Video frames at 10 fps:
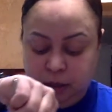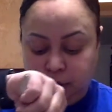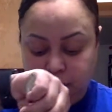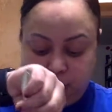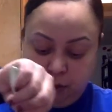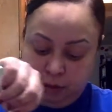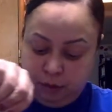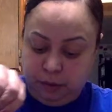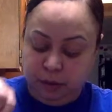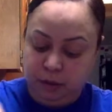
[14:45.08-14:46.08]
So
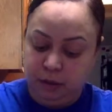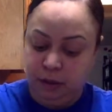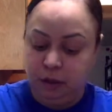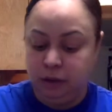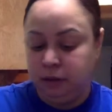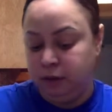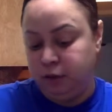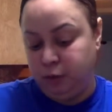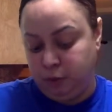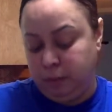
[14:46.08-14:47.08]

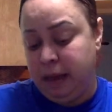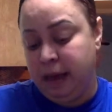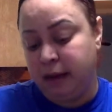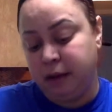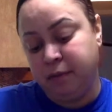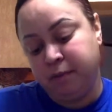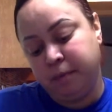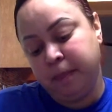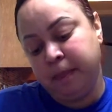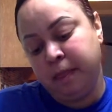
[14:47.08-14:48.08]
she went back.
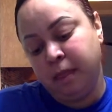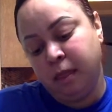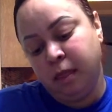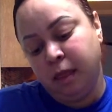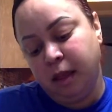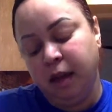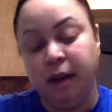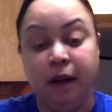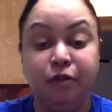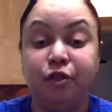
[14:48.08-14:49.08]

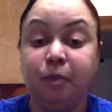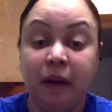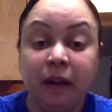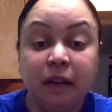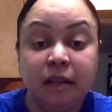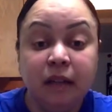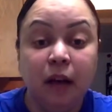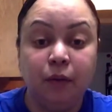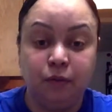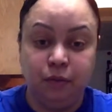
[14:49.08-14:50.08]
And now she's back in his
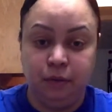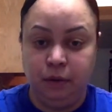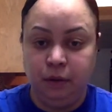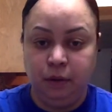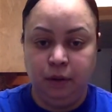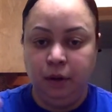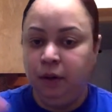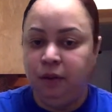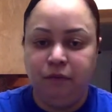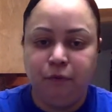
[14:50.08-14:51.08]
house,
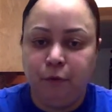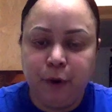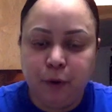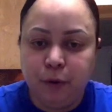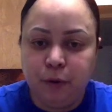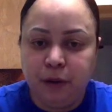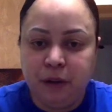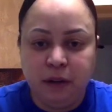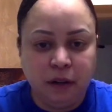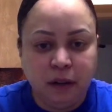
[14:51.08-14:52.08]

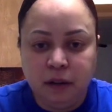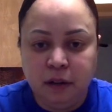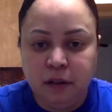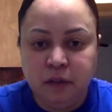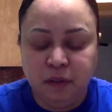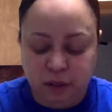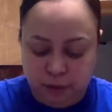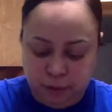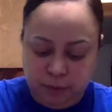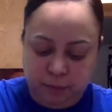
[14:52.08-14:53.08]
recording and editing his
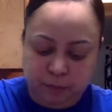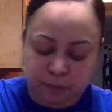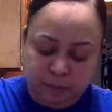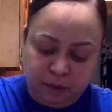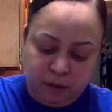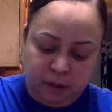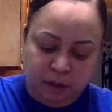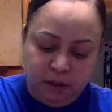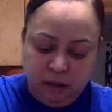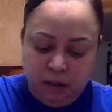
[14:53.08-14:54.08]
videos.
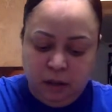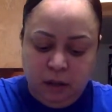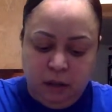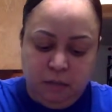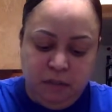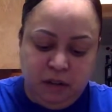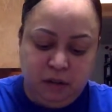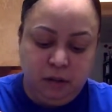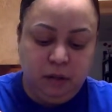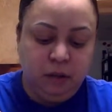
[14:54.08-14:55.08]

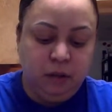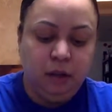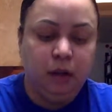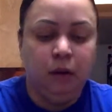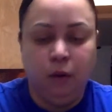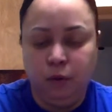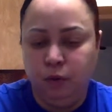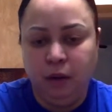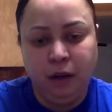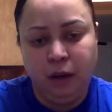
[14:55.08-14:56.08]
It's
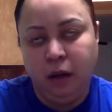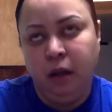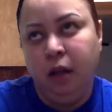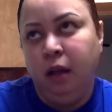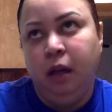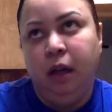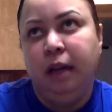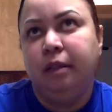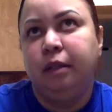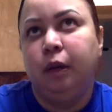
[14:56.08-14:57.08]

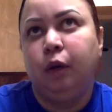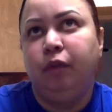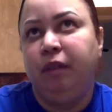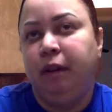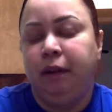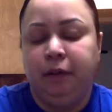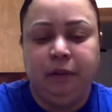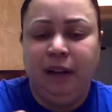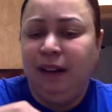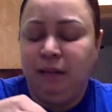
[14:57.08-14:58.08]
an old video.
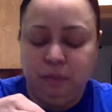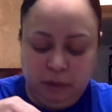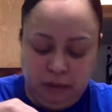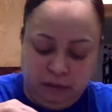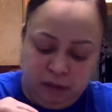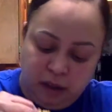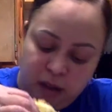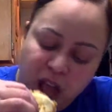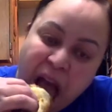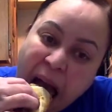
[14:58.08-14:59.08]
I don't believe
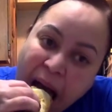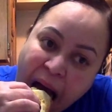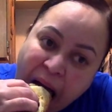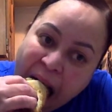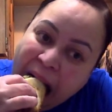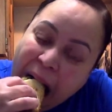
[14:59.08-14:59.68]
that.